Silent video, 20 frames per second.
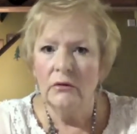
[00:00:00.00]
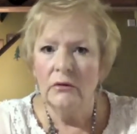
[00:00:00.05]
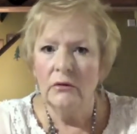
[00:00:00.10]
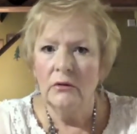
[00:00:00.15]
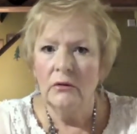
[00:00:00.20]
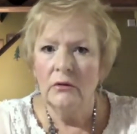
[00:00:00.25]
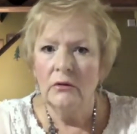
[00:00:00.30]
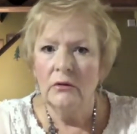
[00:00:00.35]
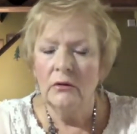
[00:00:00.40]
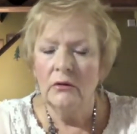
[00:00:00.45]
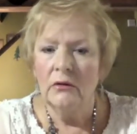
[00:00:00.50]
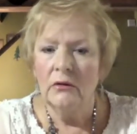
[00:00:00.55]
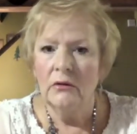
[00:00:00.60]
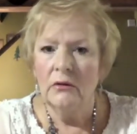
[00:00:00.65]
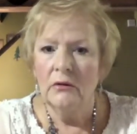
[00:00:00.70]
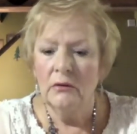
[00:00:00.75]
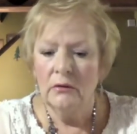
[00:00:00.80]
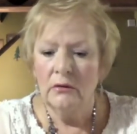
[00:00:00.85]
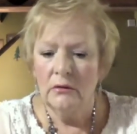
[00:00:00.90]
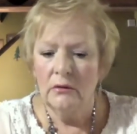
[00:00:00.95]

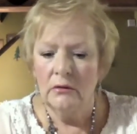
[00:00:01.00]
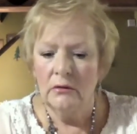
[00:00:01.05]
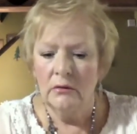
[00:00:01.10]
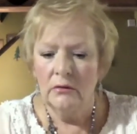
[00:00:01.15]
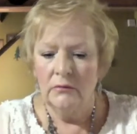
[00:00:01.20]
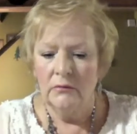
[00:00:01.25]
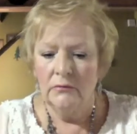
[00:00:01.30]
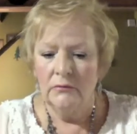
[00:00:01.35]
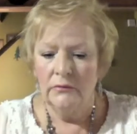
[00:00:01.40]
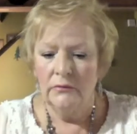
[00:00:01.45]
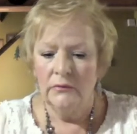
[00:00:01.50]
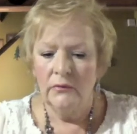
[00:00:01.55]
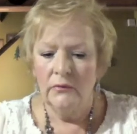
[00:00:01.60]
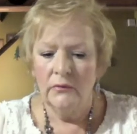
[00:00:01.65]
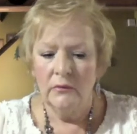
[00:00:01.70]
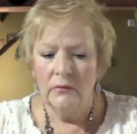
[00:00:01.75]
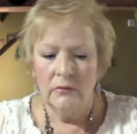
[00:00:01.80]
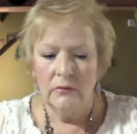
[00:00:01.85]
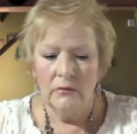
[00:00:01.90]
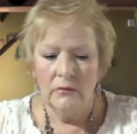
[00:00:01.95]
No one is speaking in this clip.